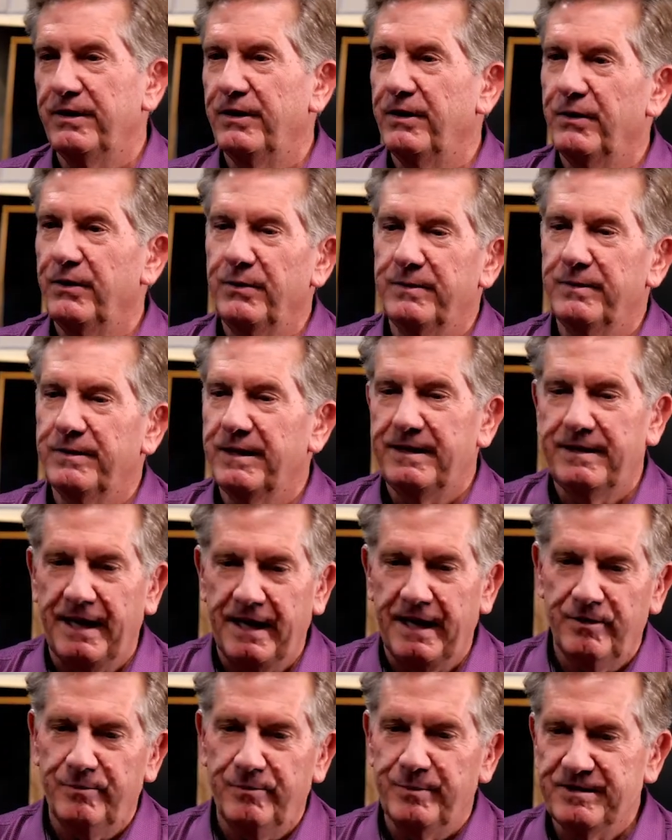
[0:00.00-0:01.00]
they
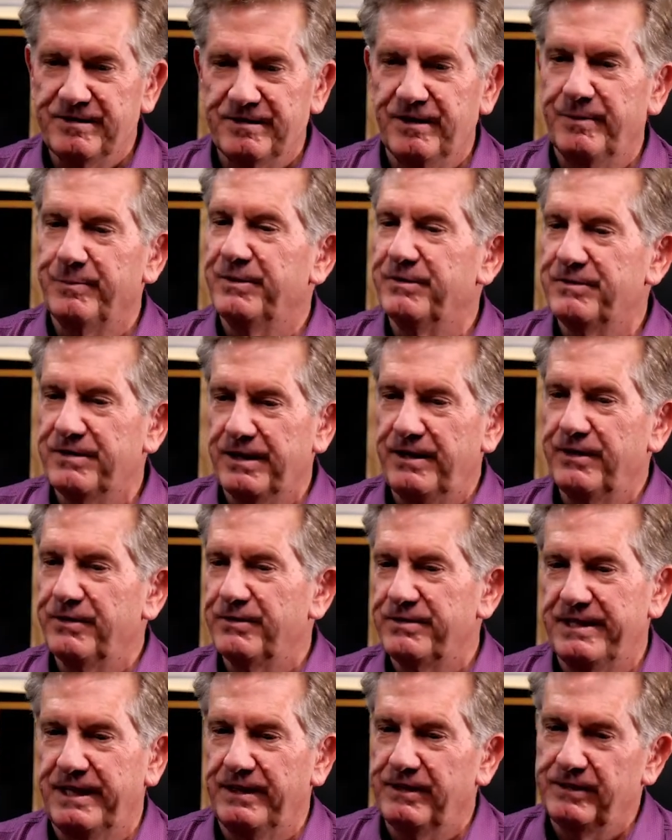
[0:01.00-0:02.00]
handed me something, said, "Here,
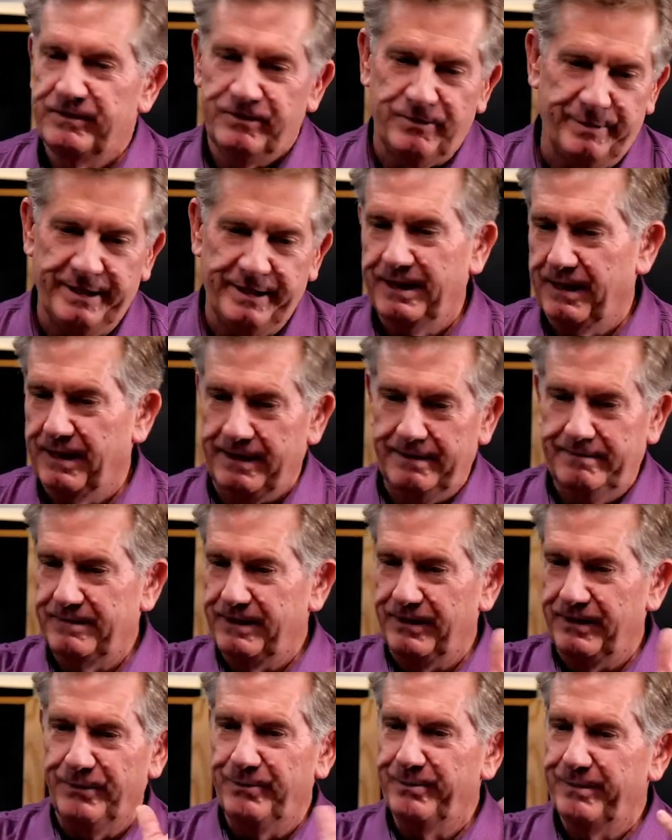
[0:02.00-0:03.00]
sell it to me." And I,
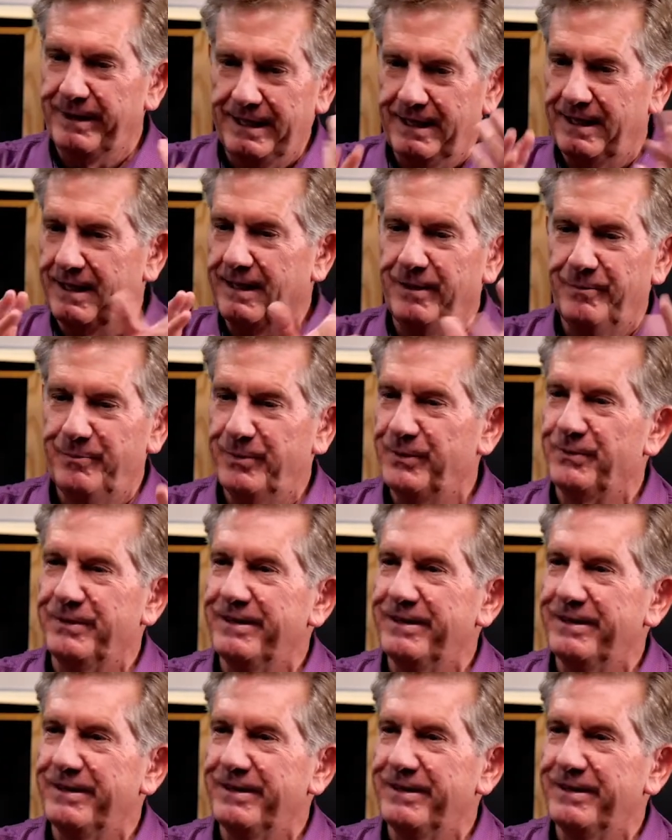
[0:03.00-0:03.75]
made it up and did it.